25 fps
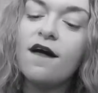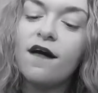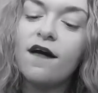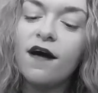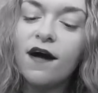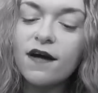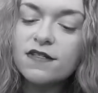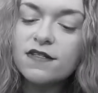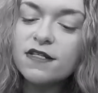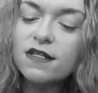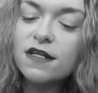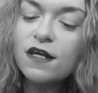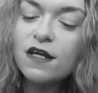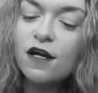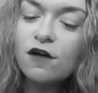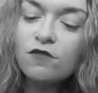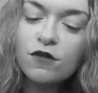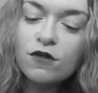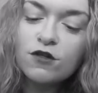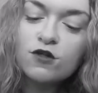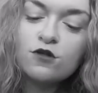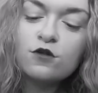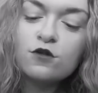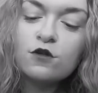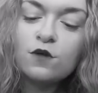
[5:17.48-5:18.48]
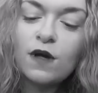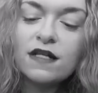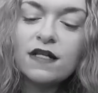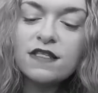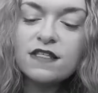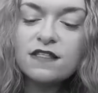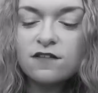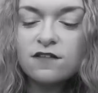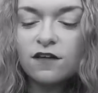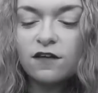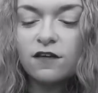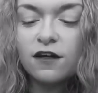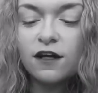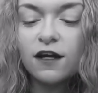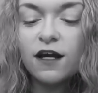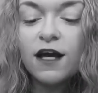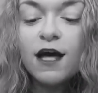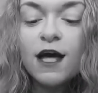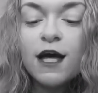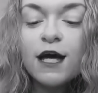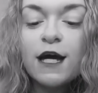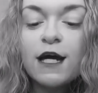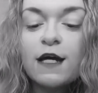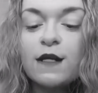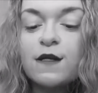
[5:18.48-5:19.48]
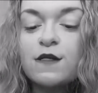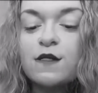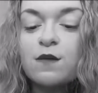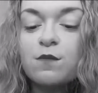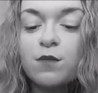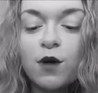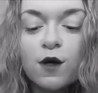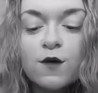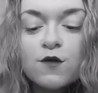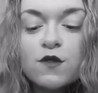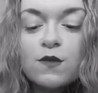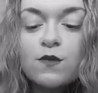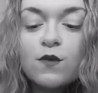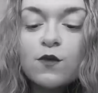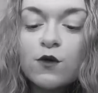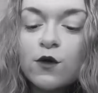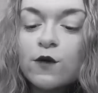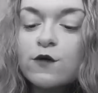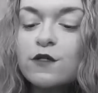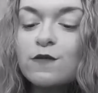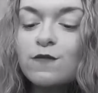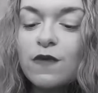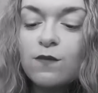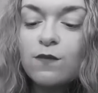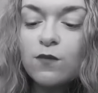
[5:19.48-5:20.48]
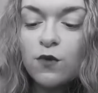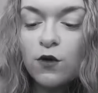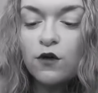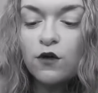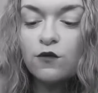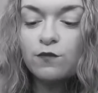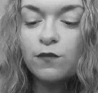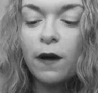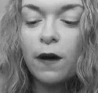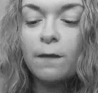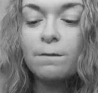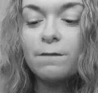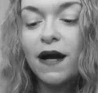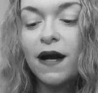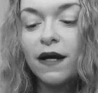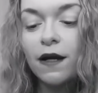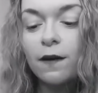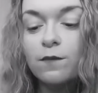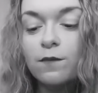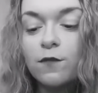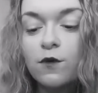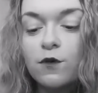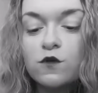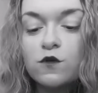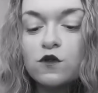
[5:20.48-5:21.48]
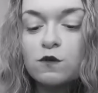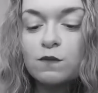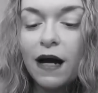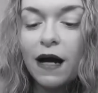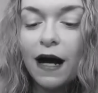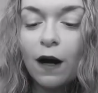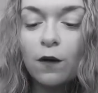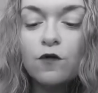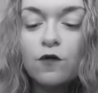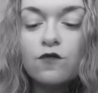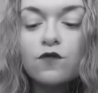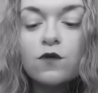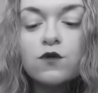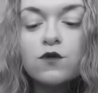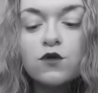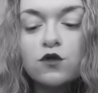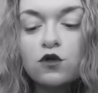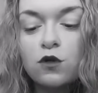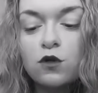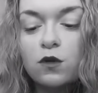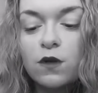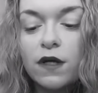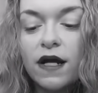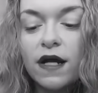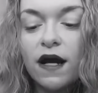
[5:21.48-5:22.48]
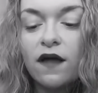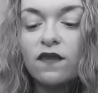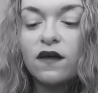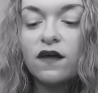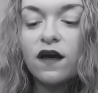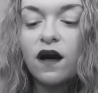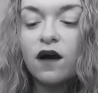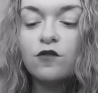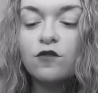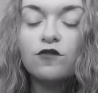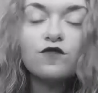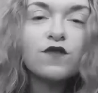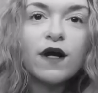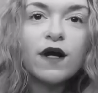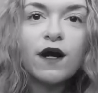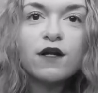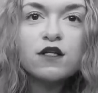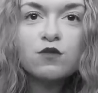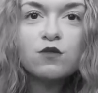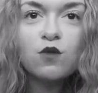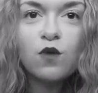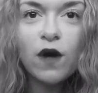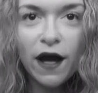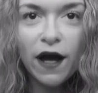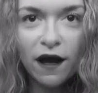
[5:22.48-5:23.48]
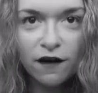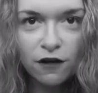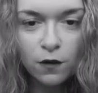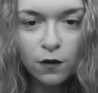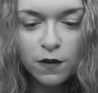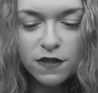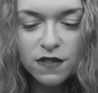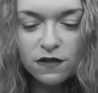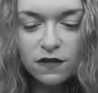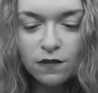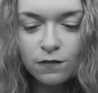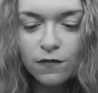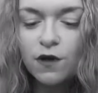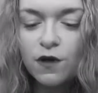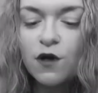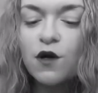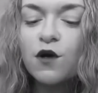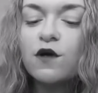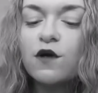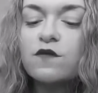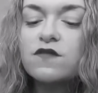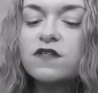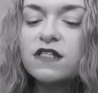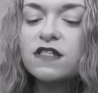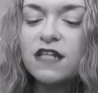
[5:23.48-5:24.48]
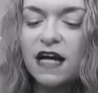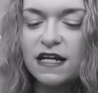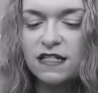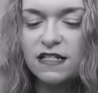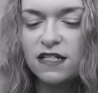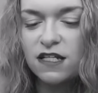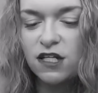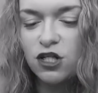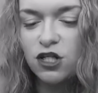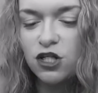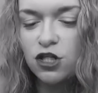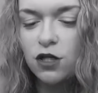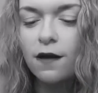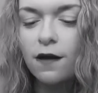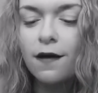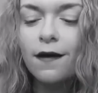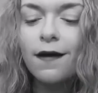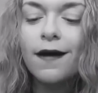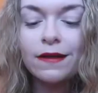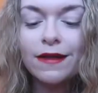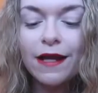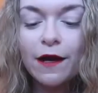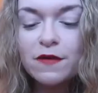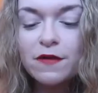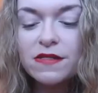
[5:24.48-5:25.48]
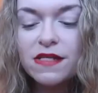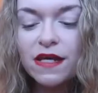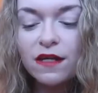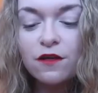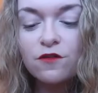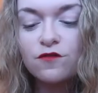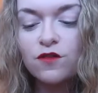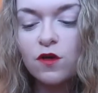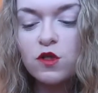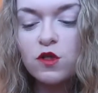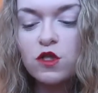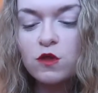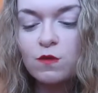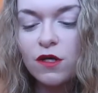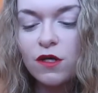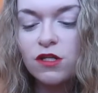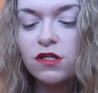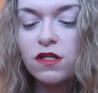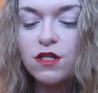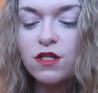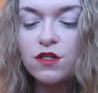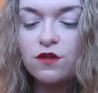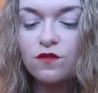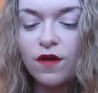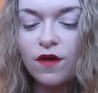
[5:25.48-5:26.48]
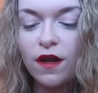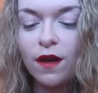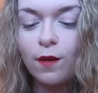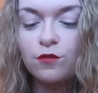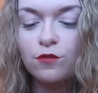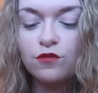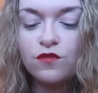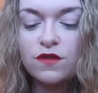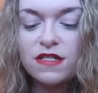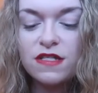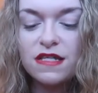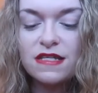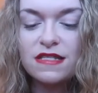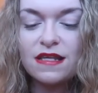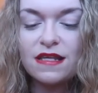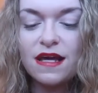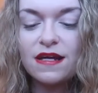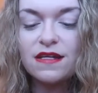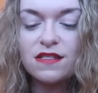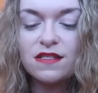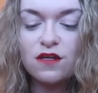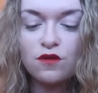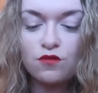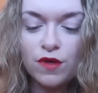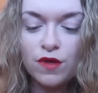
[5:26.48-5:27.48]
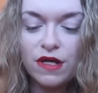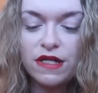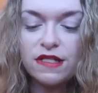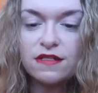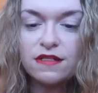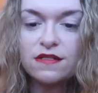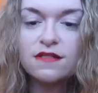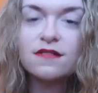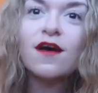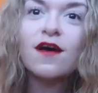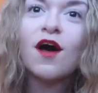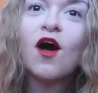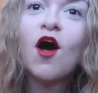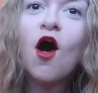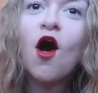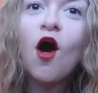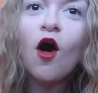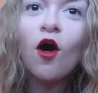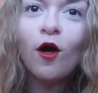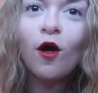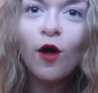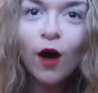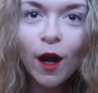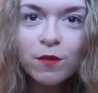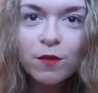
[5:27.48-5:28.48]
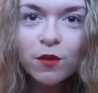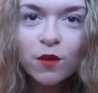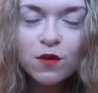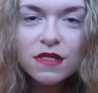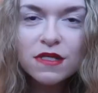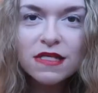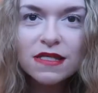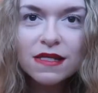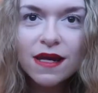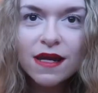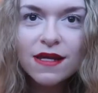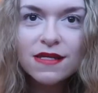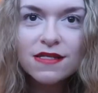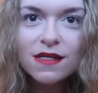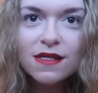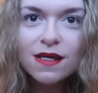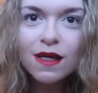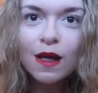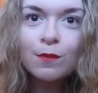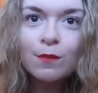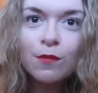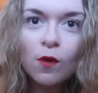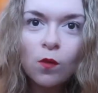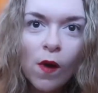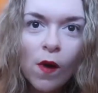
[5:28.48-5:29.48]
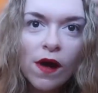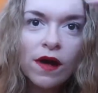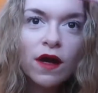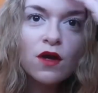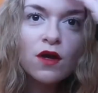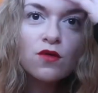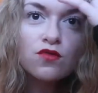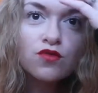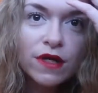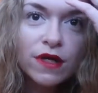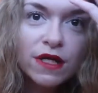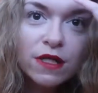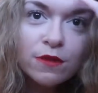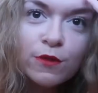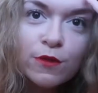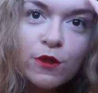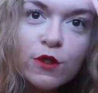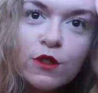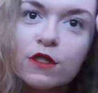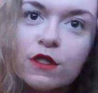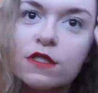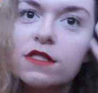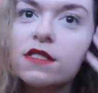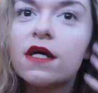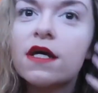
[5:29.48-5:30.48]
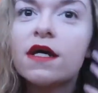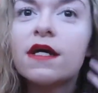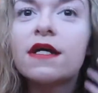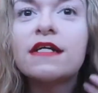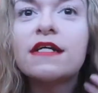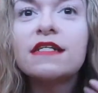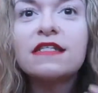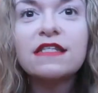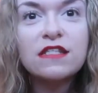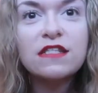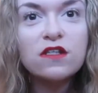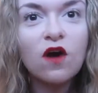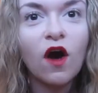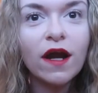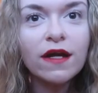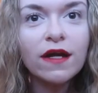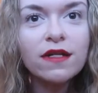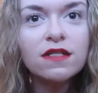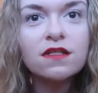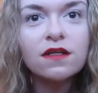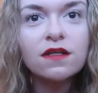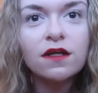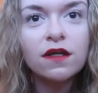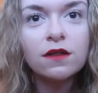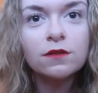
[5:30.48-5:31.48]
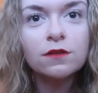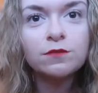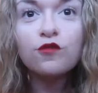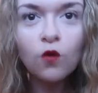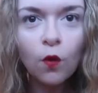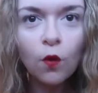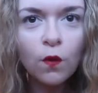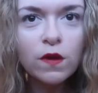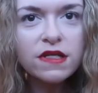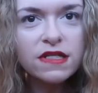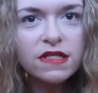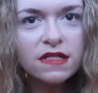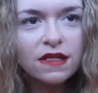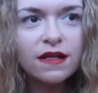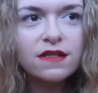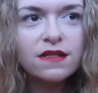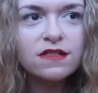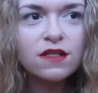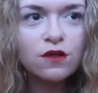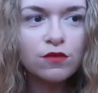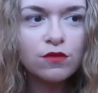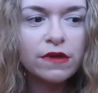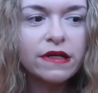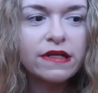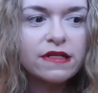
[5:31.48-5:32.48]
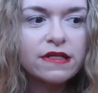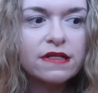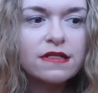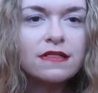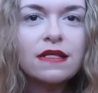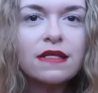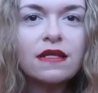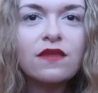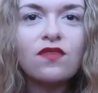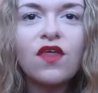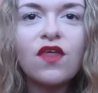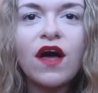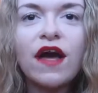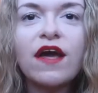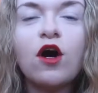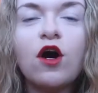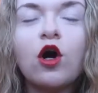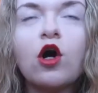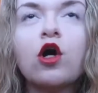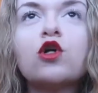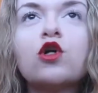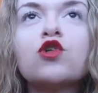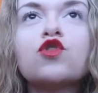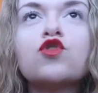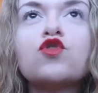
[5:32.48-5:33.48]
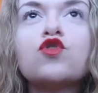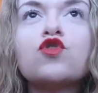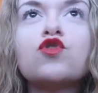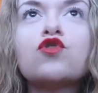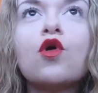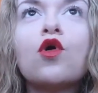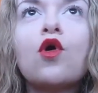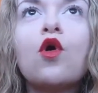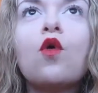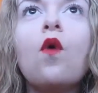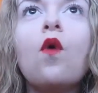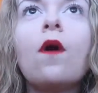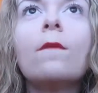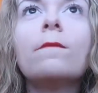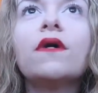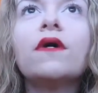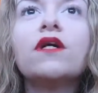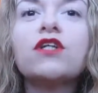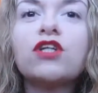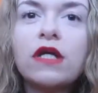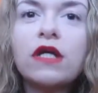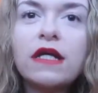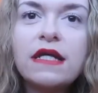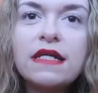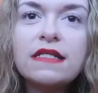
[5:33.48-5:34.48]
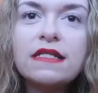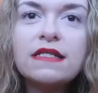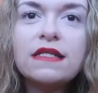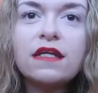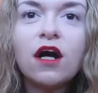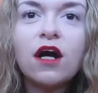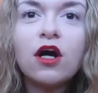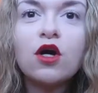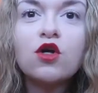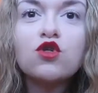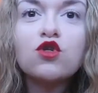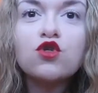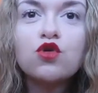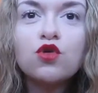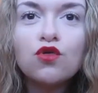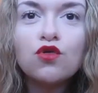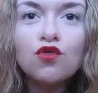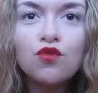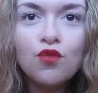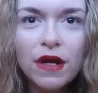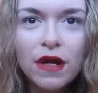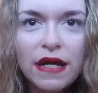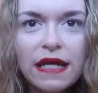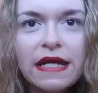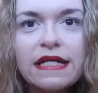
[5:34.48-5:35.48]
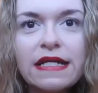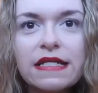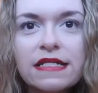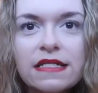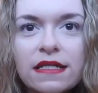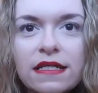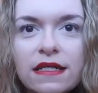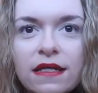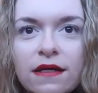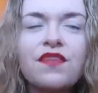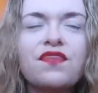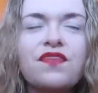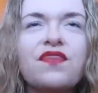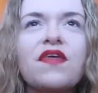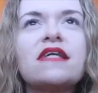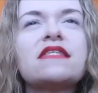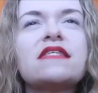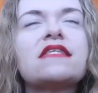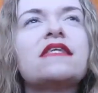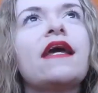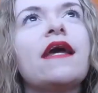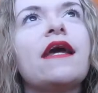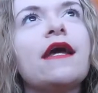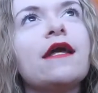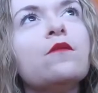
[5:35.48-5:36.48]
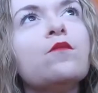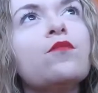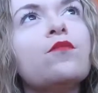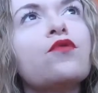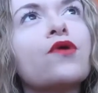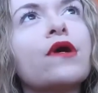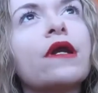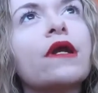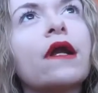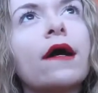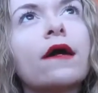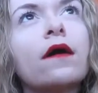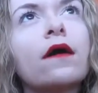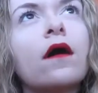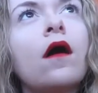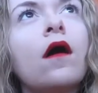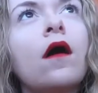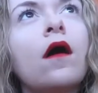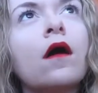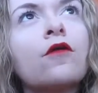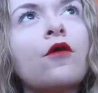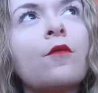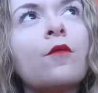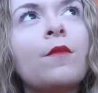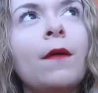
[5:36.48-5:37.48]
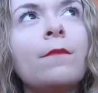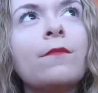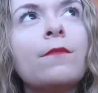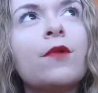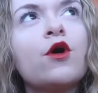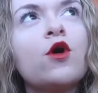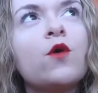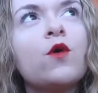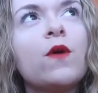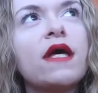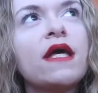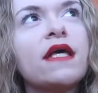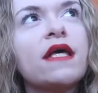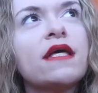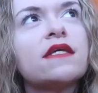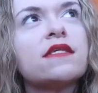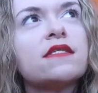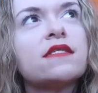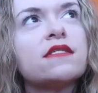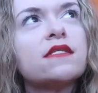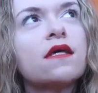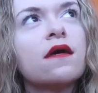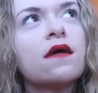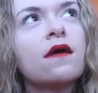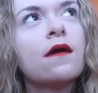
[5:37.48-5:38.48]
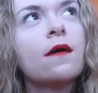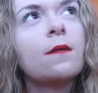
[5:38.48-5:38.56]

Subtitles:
Utterly original and stunning, it is impossible not to be moved by Maggot Moon's powerful story and the unforgettable heroism of Standish. Now it's in a font specially developed for dyslexic readers. I'm not dyslexic, but when I read books designed for dyslexic readers, they are so much easier to read. There's an imprint, I can't remember who it is.